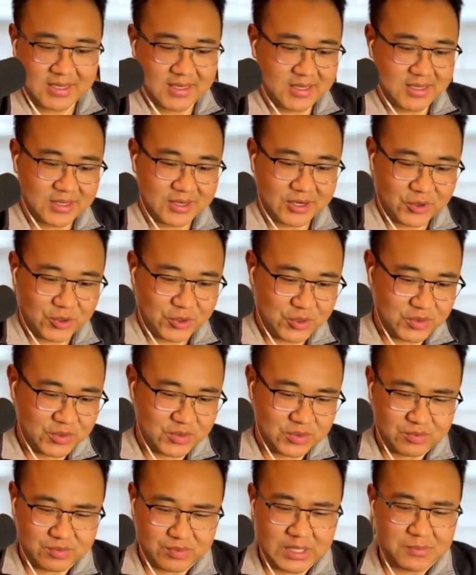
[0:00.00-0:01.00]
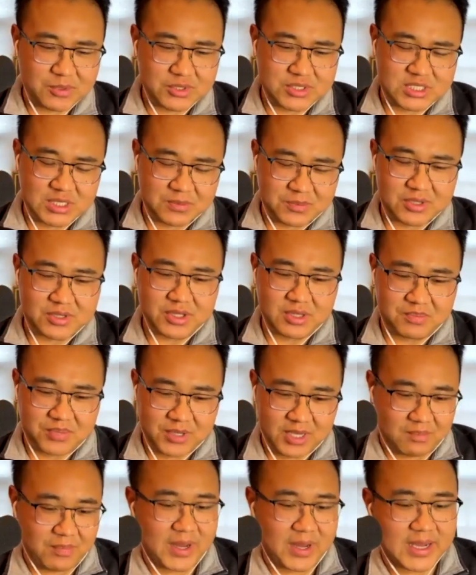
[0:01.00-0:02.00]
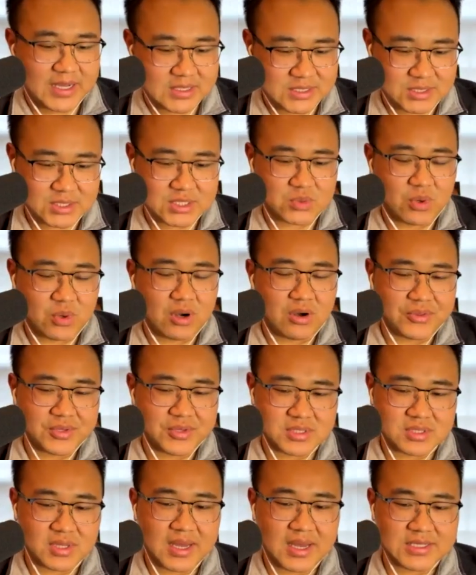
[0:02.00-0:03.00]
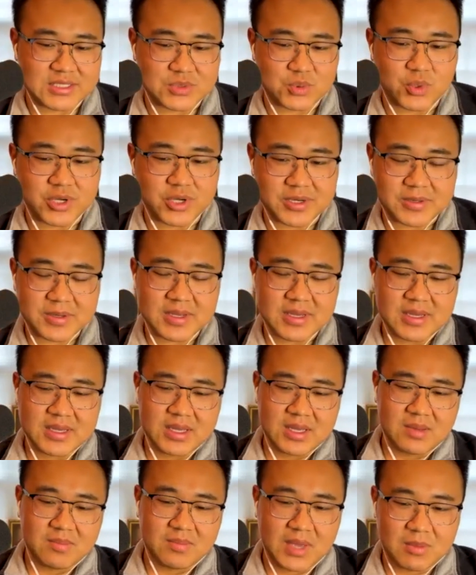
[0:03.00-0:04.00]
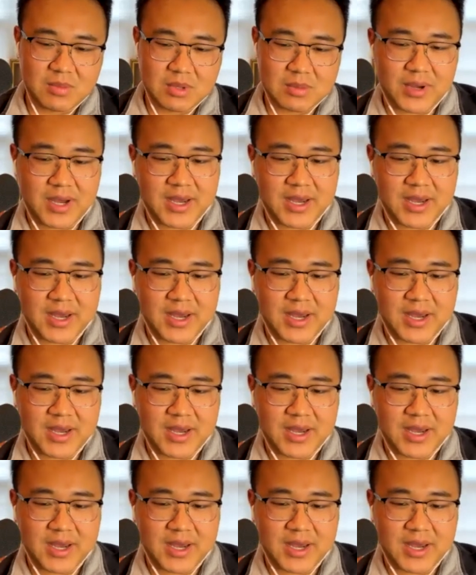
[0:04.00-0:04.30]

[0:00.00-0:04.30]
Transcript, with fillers: you know, you, you, people typically pick Pius the Twelfth as the last one maybe mm-hmm.